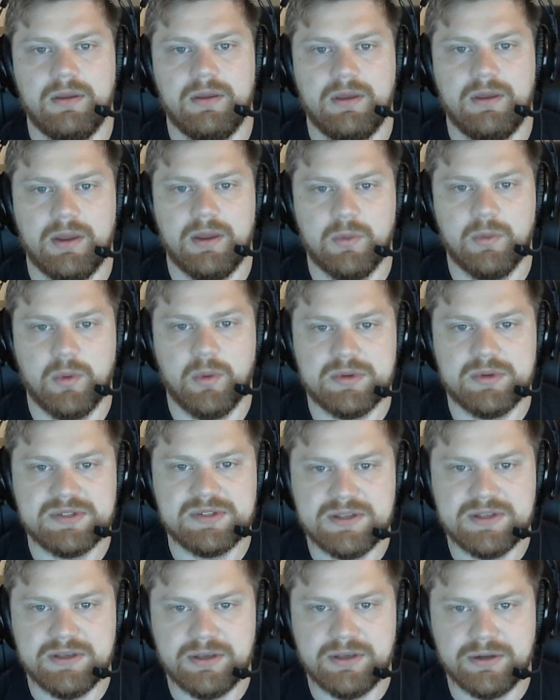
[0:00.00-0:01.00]
And what we're
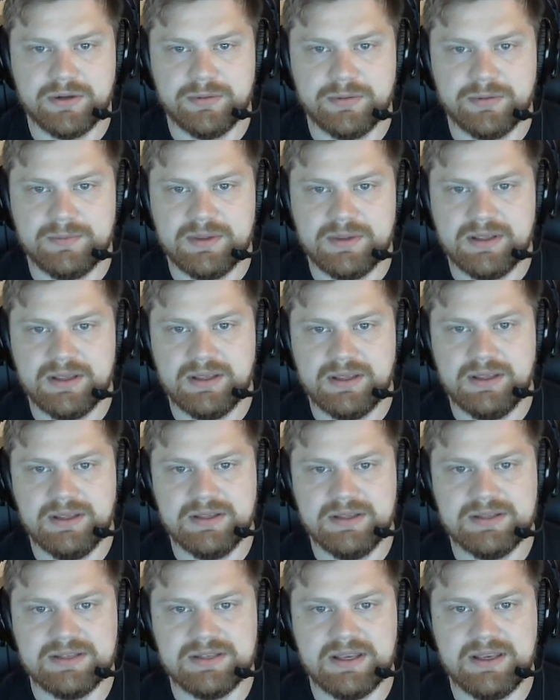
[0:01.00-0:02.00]
seeing here
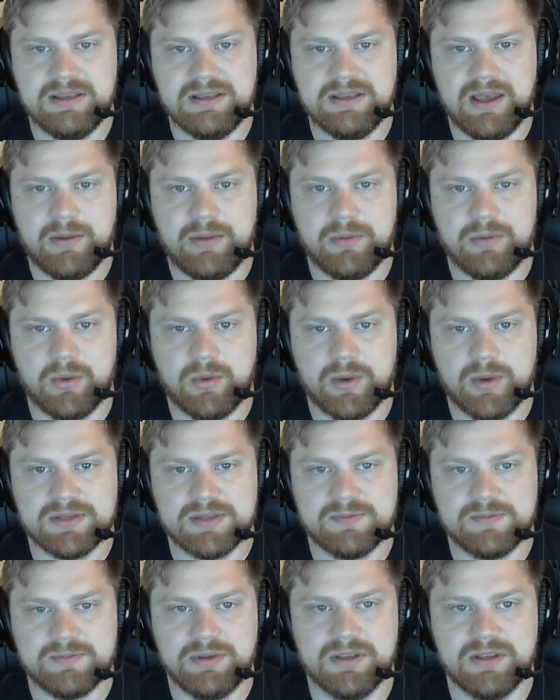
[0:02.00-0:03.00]
is a GET
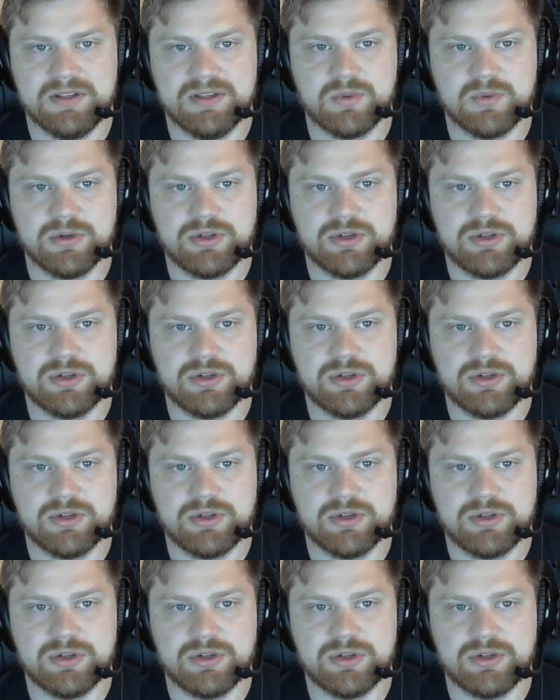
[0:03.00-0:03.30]
request, because we're